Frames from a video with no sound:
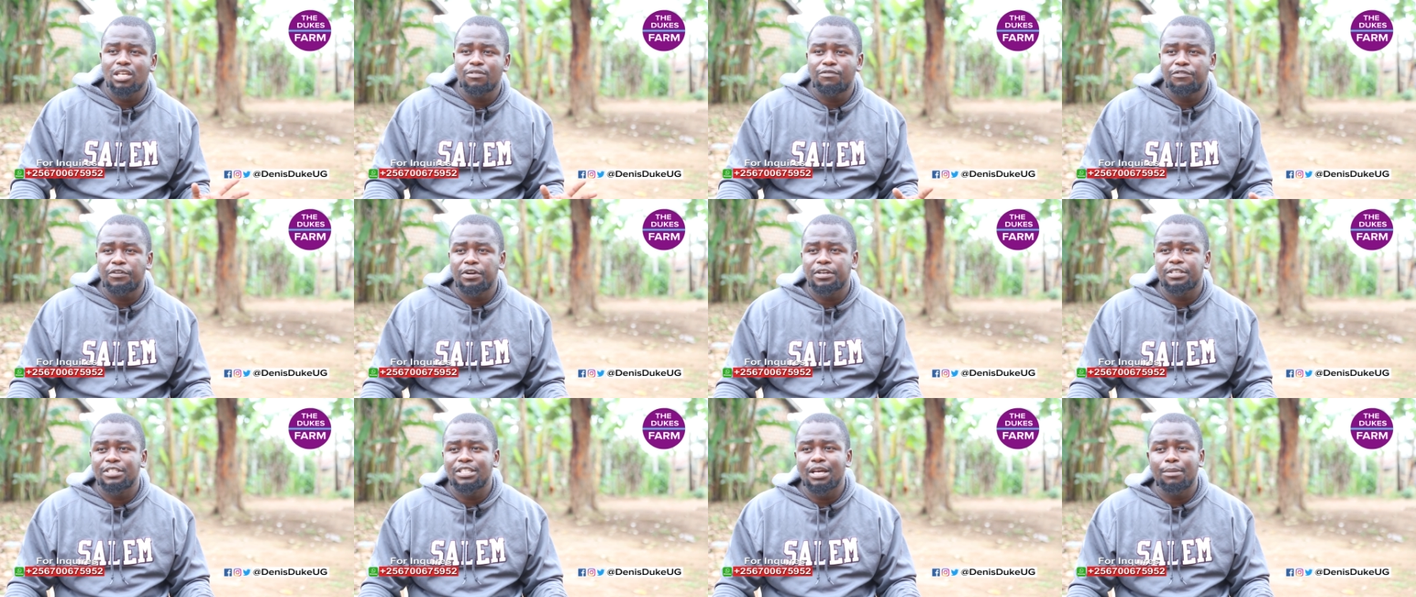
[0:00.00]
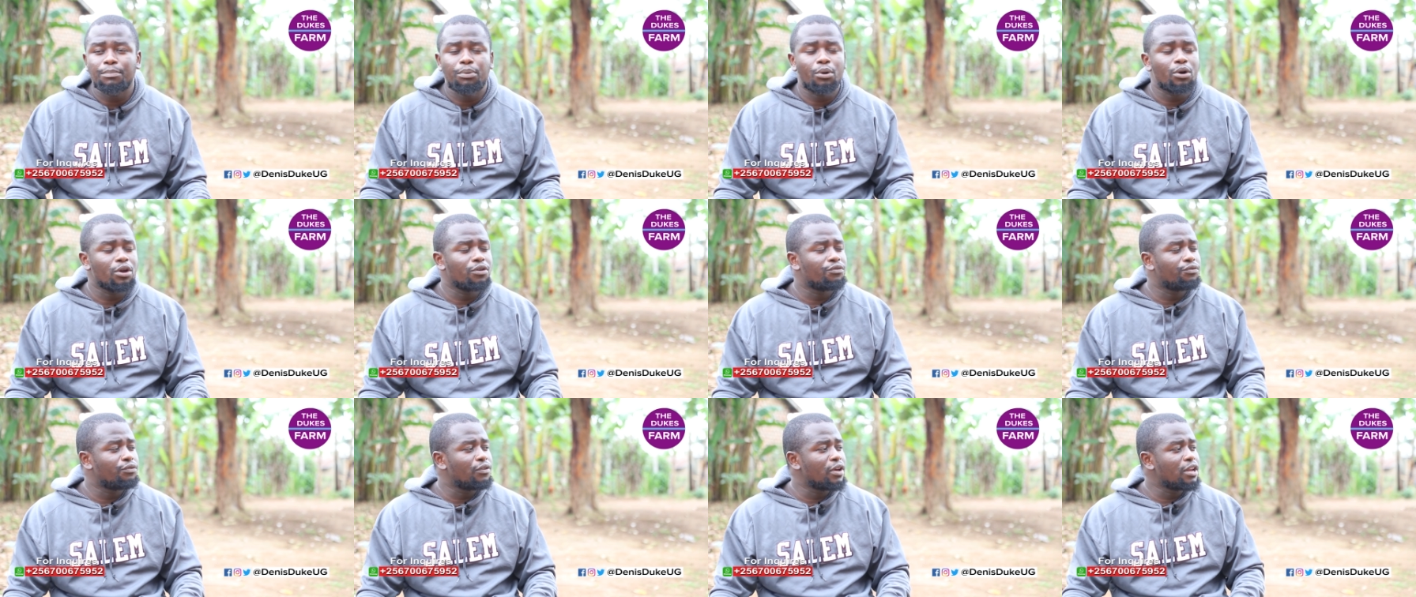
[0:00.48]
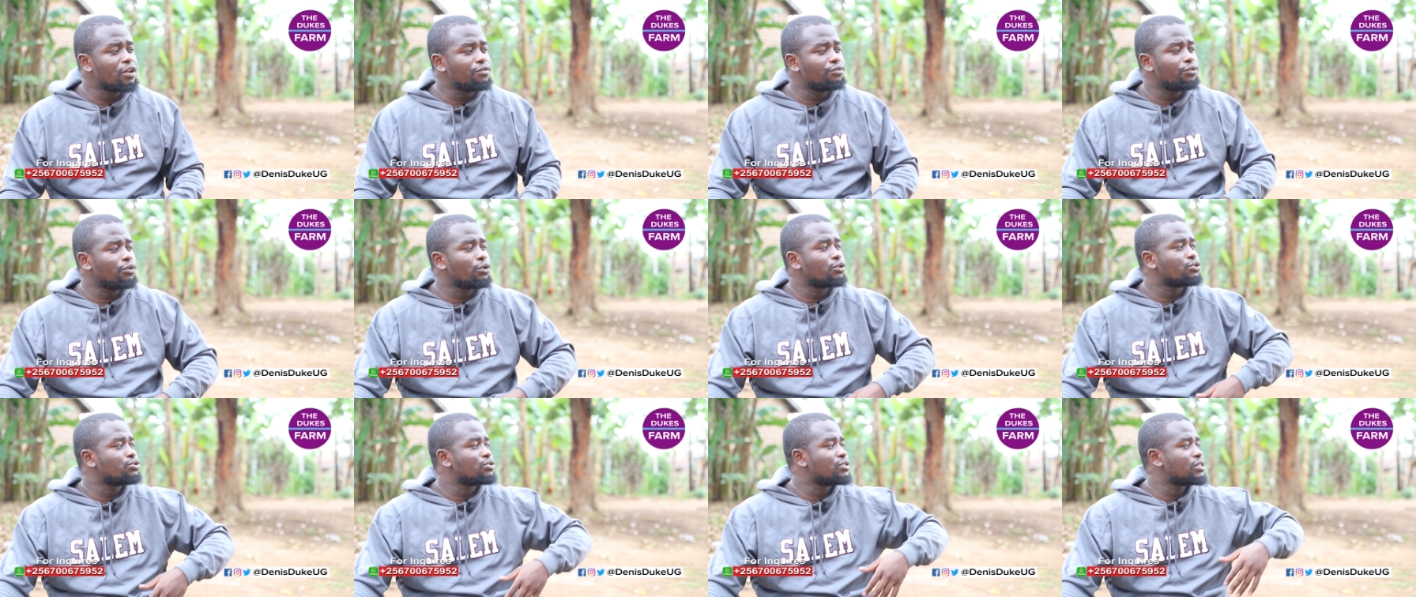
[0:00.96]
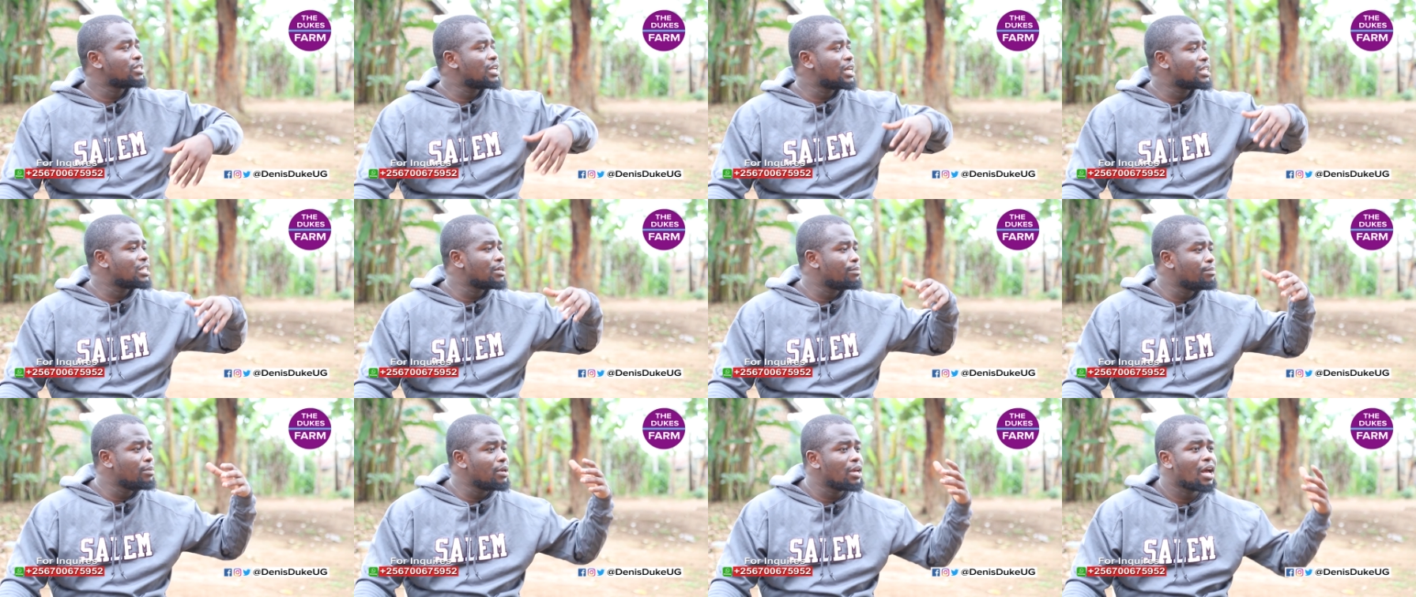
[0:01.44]
Say, for example, if, if you were to
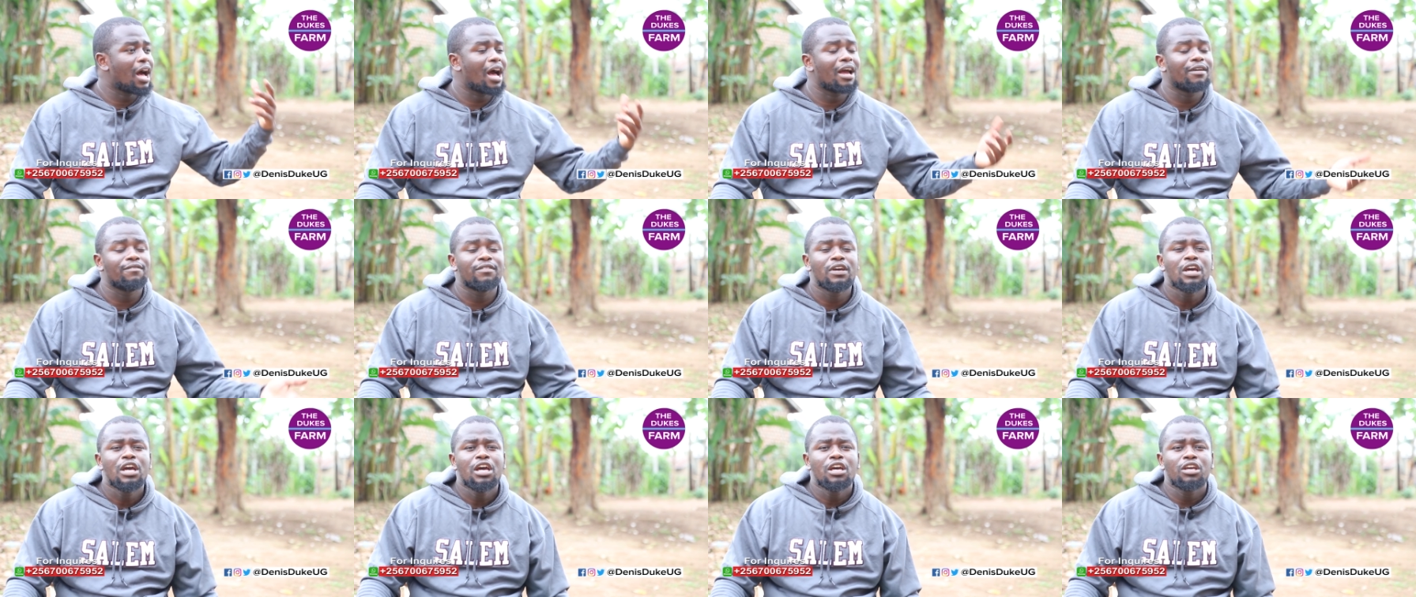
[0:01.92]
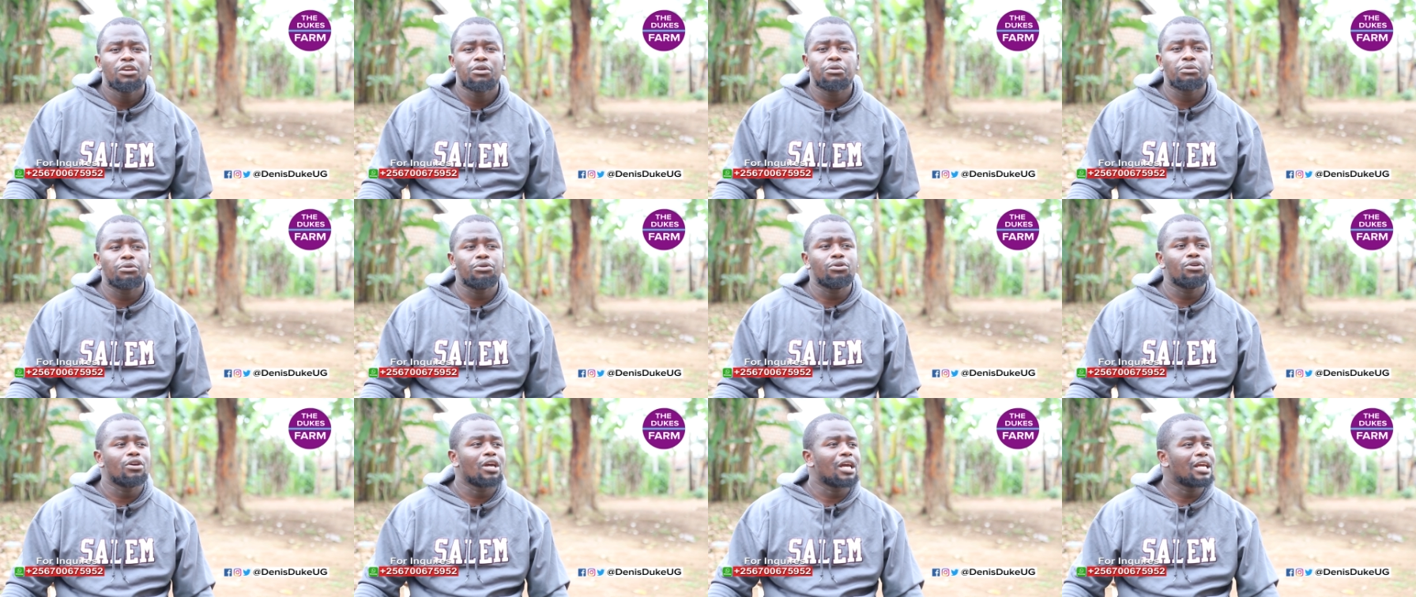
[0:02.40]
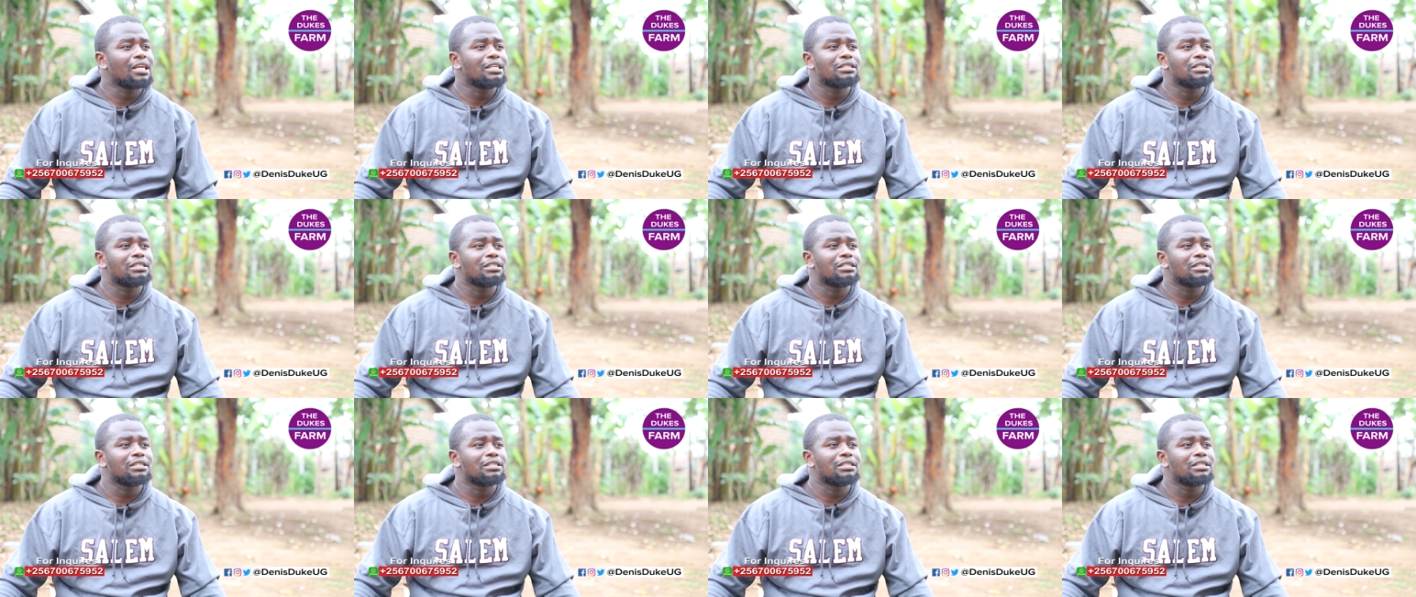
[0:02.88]
start a beehive, you,